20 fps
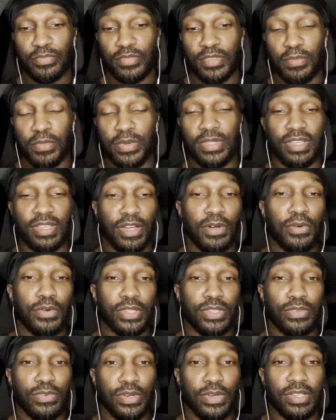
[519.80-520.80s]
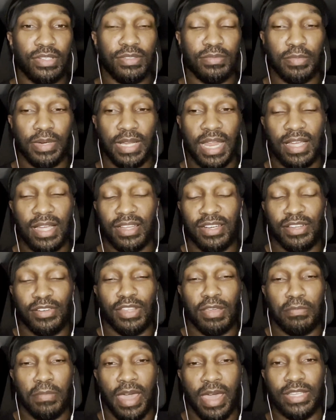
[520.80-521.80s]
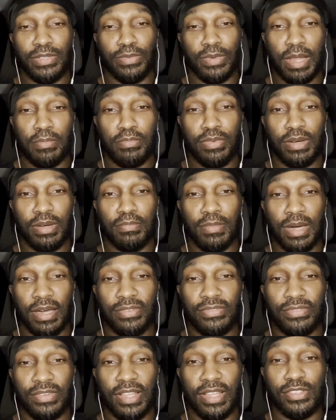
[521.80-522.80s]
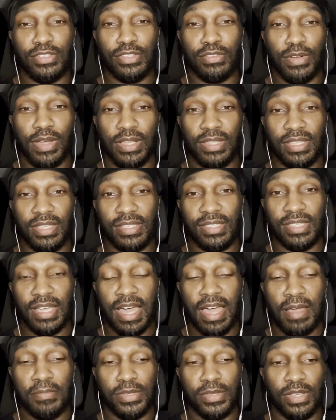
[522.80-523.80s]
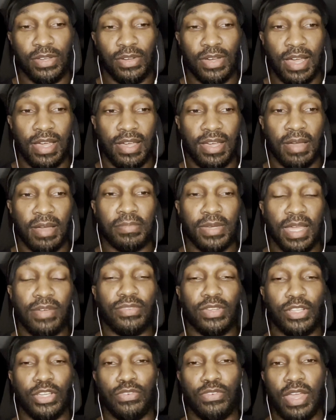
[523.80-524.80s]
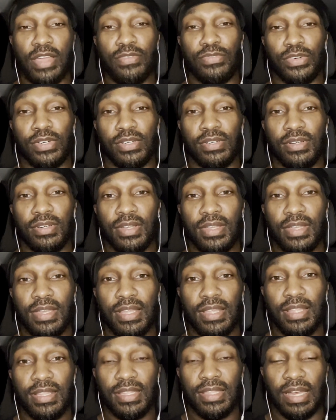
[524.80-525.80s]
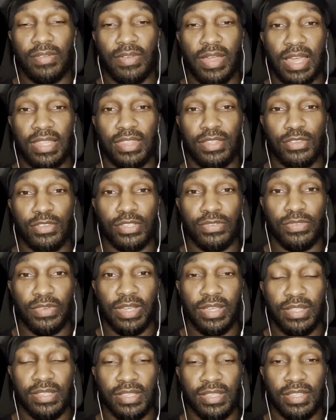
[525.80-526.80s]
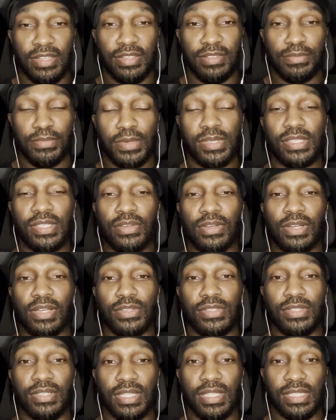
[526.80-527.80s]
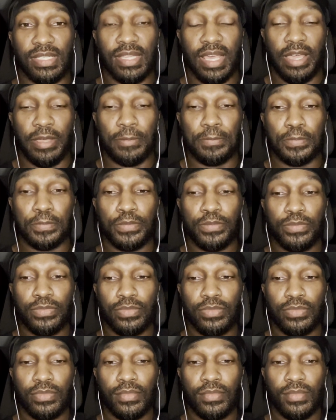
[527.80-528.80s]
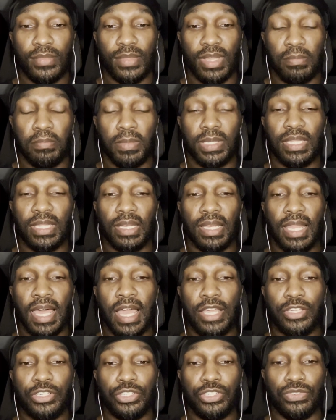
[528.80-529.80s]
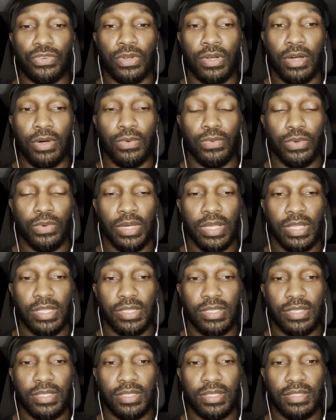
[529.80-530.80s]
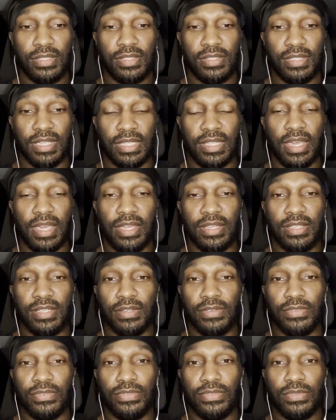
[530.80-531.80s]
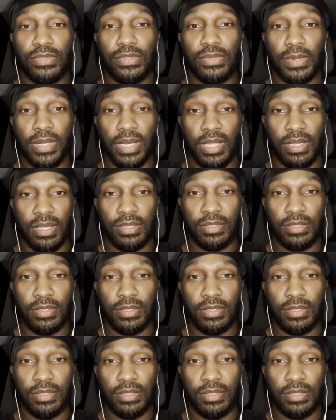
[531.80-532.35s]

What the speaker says: when you're going through it, but I can only imagine what I put my friends through at this time. So I'm definitely grateful that I've had those friends, and we're still close to this day. But the last straw was at the age of 20,